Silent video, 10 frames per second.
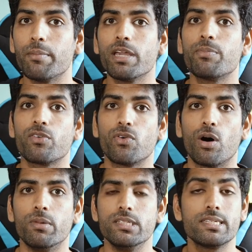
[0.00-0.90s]
gaming
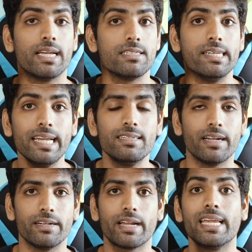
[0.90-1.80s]
performance is
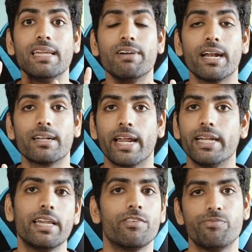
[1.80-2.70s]
decent even at
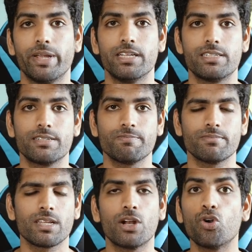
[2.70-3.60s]
90 FPS.
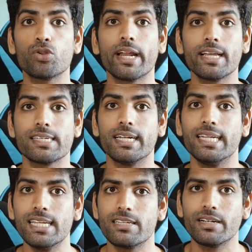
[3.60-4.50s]
Note that I say
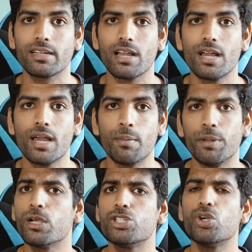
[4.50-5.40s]
decent
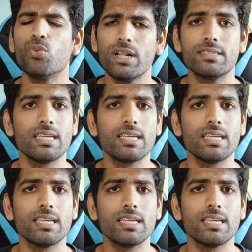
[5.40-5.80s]
because you will